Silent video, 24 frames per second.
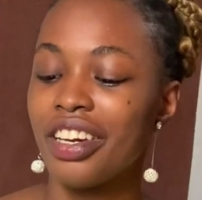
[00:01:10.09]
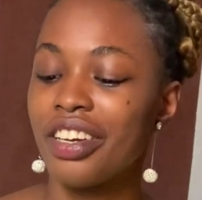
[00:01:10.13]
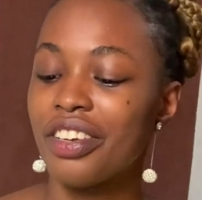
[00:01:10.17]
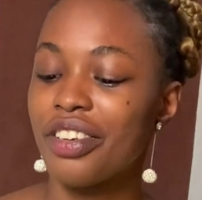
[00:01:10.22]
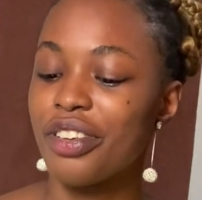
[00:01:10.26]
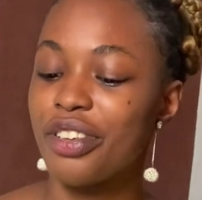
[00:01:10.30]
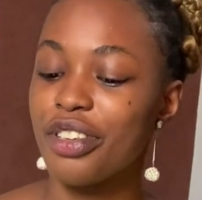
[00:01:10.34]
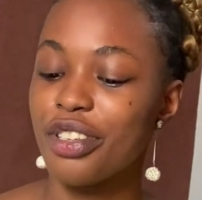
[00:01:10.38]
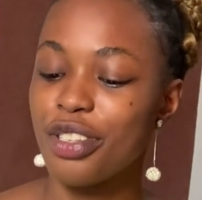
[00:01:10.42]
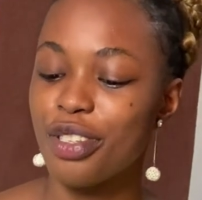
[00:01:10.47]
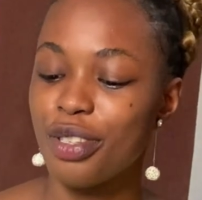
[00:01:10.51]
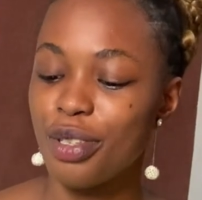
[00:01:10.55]

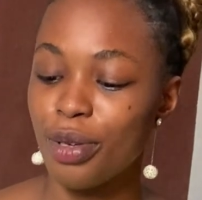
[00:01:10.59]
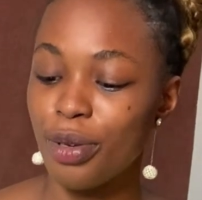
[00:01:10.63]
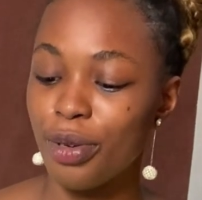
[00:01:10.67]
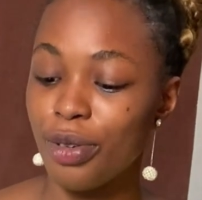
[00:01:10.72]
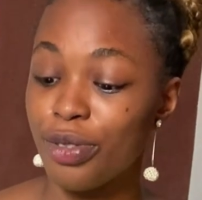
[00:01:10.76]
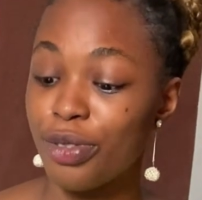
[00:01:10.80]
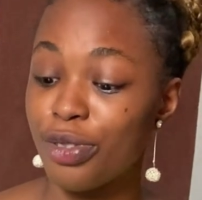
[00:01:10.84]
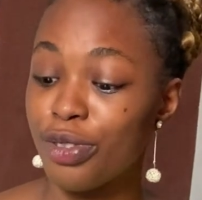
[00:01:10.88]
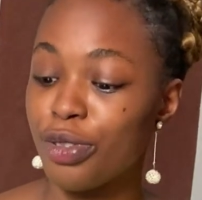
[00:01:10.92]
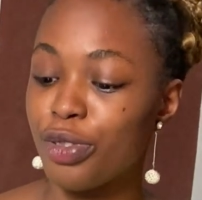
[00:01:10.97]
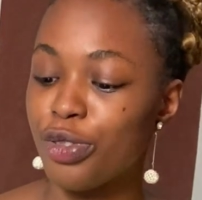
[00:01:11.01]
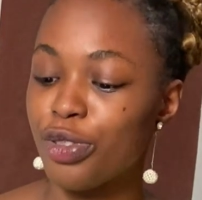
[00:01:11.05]

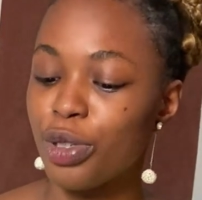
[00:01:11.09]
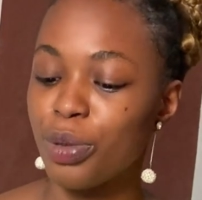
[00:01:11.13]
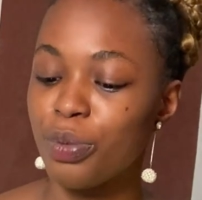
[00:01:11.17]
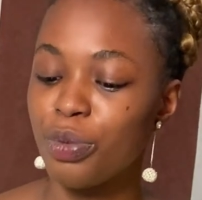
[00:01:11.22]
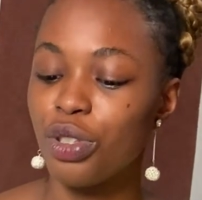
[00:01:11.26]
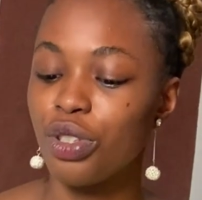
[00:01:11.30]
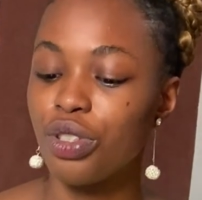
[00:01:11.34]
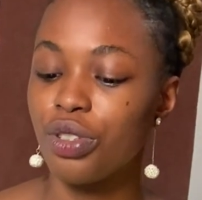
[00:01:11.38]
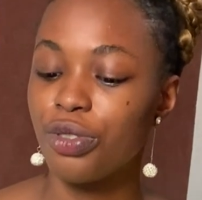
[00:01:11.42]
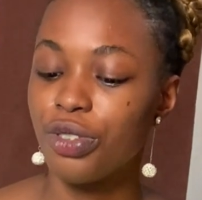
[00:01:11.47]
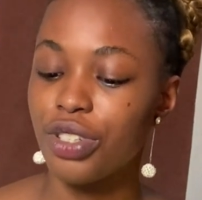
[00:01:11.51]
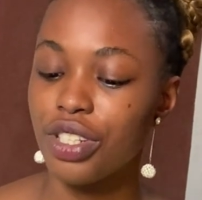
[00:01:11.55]
Christoph from
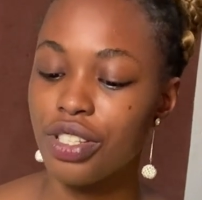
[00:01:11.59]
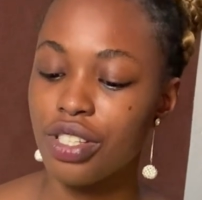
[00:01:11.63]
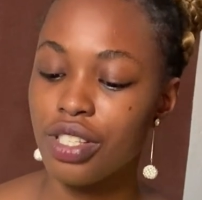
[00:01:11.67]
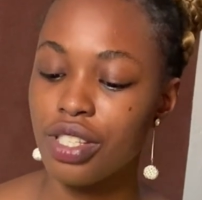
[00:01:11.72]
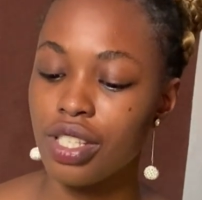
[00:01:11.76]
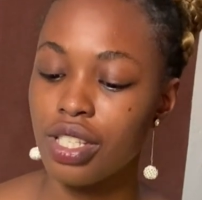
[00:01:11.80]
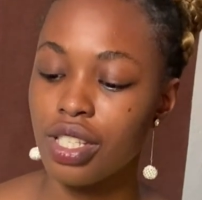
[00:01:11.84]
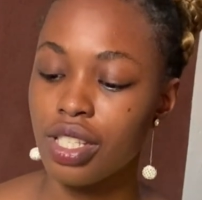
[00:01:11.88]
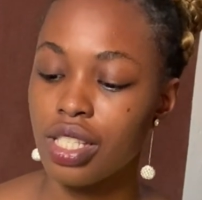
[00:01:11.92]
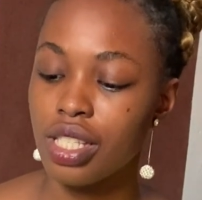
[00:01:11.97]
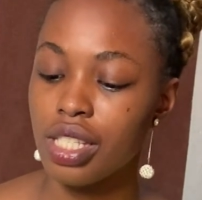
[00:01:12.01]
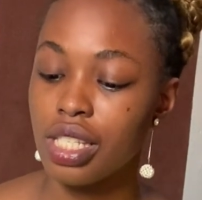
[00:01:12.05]
the
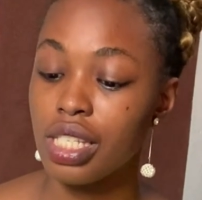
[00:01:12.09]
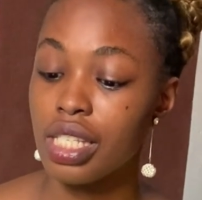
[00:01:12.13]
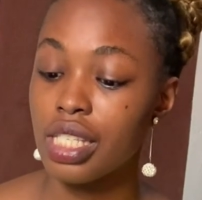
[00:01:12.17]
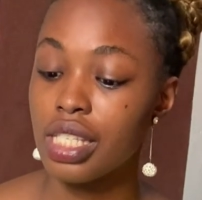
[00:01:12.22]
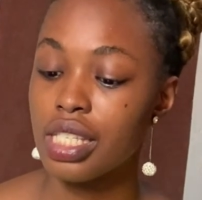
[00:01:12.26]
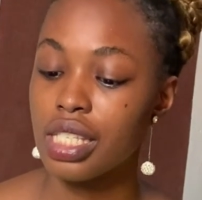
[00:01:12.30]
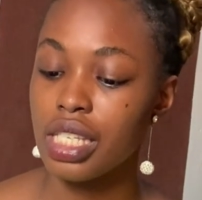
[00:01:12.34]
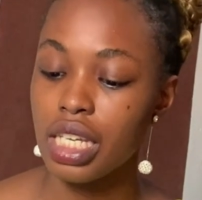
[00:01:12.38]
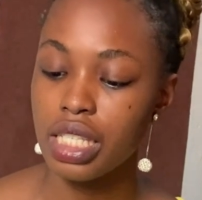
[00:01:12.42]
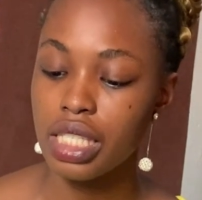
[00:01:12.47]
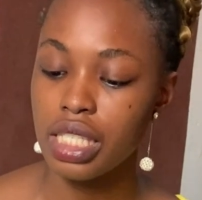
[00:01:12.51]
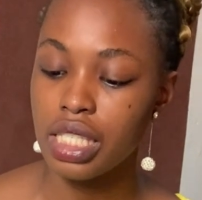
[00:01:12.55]
University
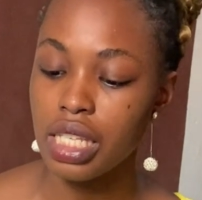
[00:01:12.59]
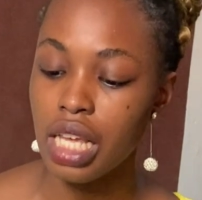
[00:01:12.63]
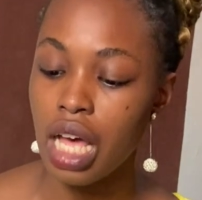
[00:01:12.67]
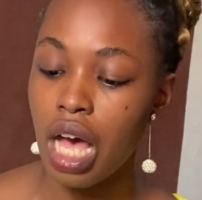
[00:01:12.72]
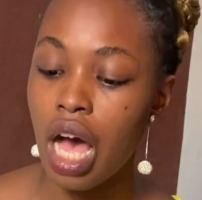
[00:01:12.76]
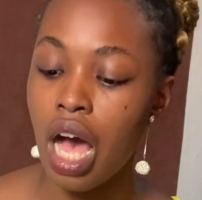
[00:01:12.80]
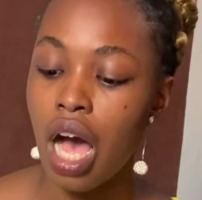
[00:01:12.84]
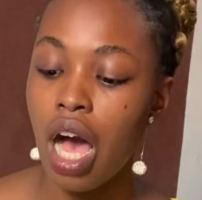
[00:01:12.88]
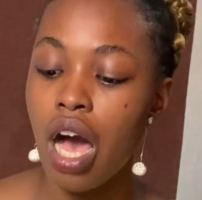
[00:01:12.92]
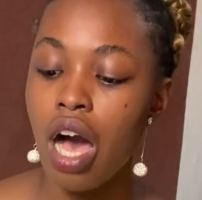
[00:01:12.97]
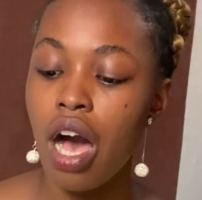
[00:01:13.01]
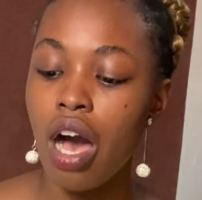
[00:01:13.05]

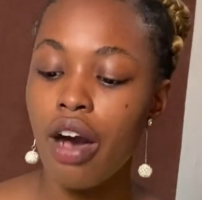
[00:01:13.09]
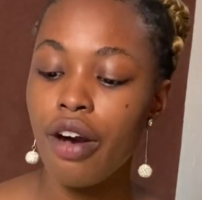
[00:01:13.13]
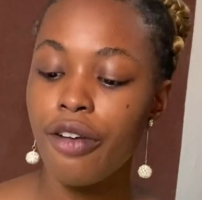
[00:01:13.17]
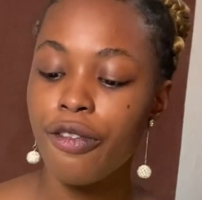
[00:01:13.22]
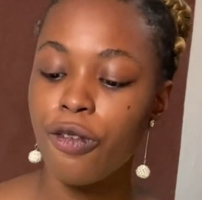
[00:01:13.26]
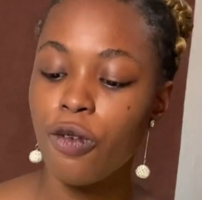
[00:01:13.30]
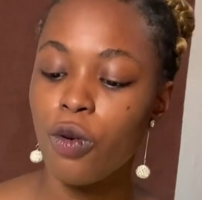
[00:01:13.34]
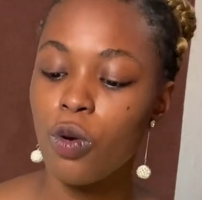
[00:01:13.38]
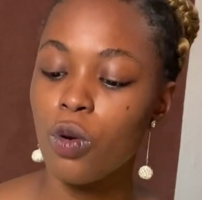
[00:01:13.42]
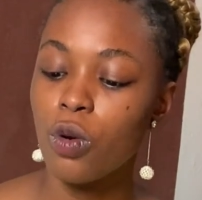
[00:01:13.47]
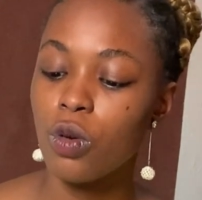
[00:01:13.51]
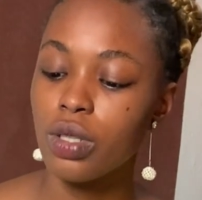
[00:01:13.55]
Center
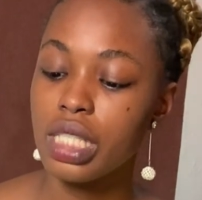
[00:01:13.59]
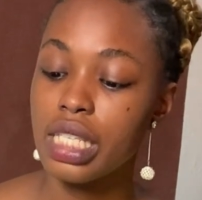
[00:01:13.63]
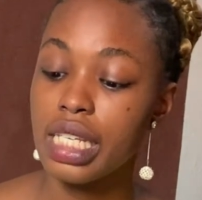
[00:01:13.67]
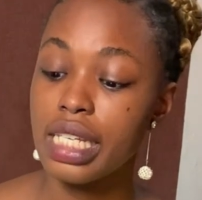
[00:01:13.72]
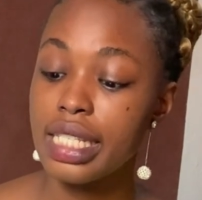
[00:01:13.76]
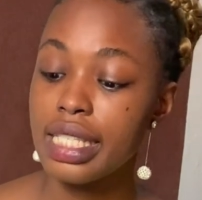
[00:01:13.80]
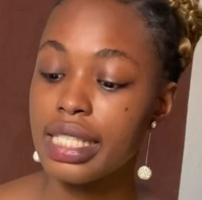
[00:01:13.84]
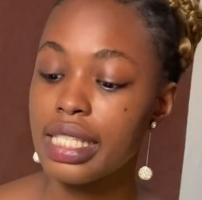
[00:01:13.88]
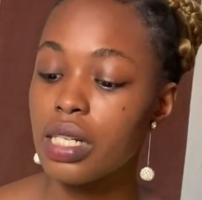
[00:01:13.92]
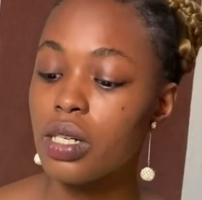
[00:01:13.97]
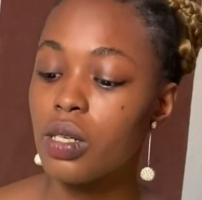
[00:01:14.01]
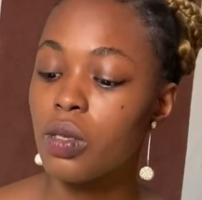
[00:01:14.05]
for
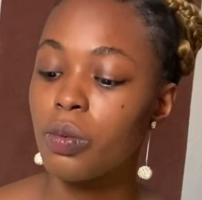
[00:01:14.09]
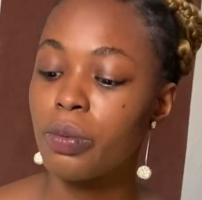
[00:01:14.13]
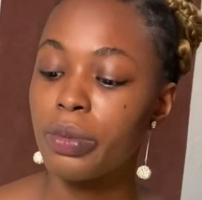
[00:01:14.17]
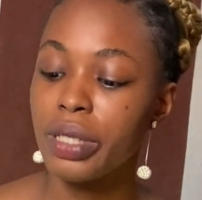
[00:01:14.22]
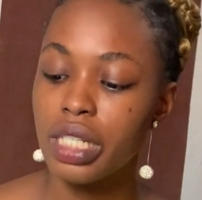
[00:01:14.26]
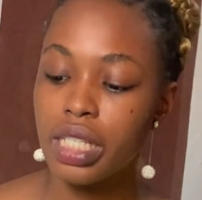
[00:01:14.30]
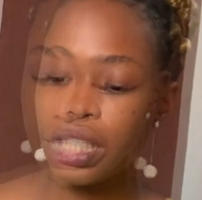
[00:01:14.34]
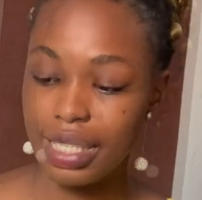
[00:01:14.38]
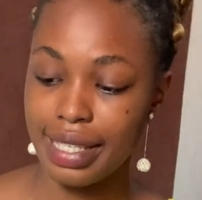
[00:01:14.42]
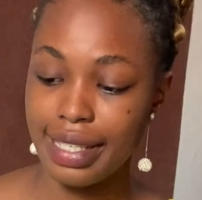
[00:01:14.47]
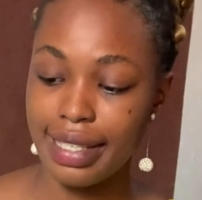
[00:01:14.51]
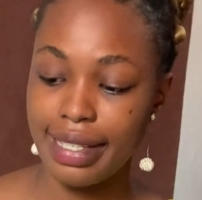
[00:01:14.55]
Dental
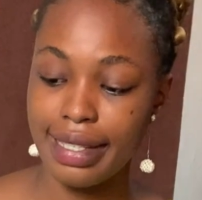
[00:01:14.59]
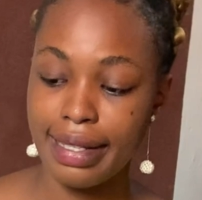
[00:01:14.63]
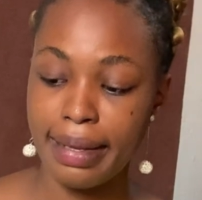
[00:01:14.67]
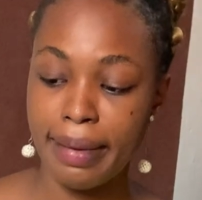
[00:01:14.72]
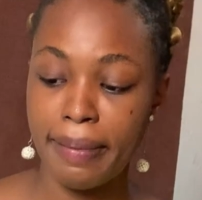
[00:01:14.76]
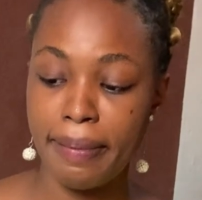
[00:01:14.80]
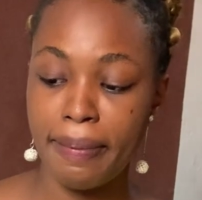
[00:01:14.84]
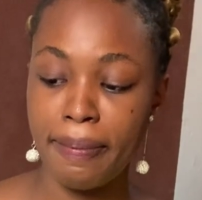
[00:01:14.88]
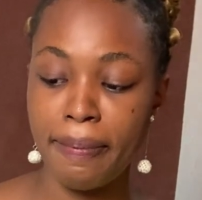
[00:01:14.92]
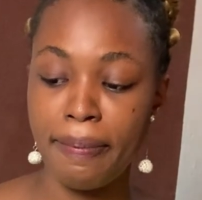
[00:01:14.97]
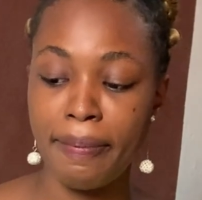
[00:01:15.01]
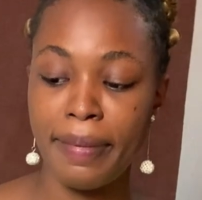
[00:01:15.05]
Medicine,
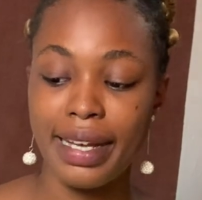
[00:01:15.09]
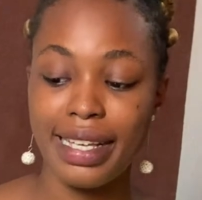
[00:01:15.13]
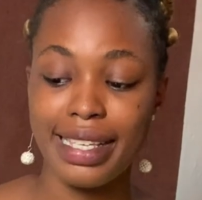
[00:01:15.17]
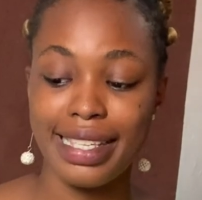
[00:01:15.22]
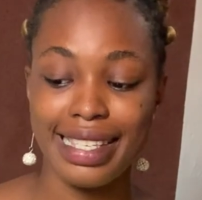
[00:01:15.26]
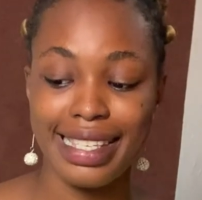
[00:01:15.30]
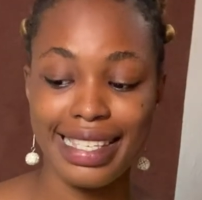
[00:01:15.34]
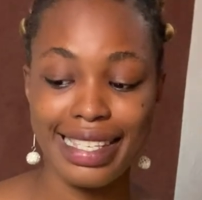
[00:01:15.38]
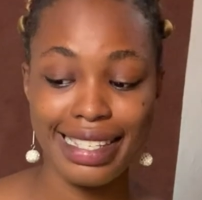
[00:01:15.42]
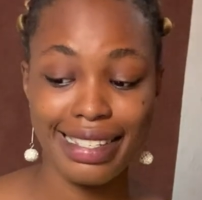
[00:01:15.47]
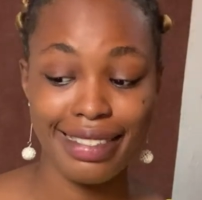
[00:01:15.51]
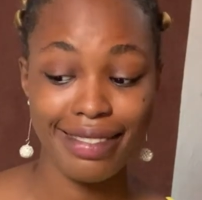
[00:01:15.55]

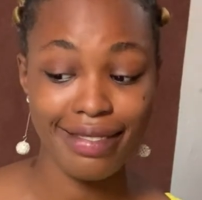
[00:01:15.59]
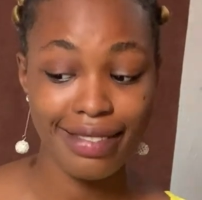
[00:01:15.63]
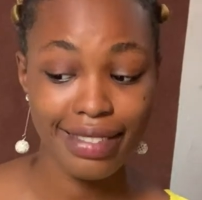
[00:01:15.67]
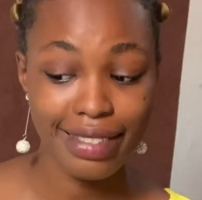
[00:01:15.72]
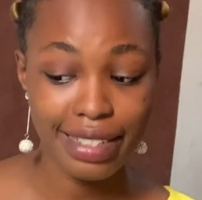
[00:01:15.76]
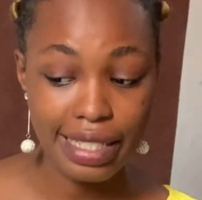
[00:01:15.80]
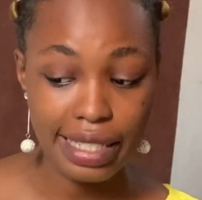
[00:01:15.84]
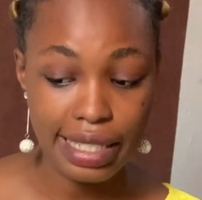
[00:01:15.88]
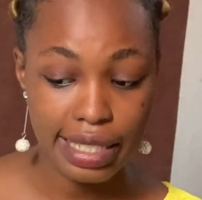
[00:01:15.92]
Basel,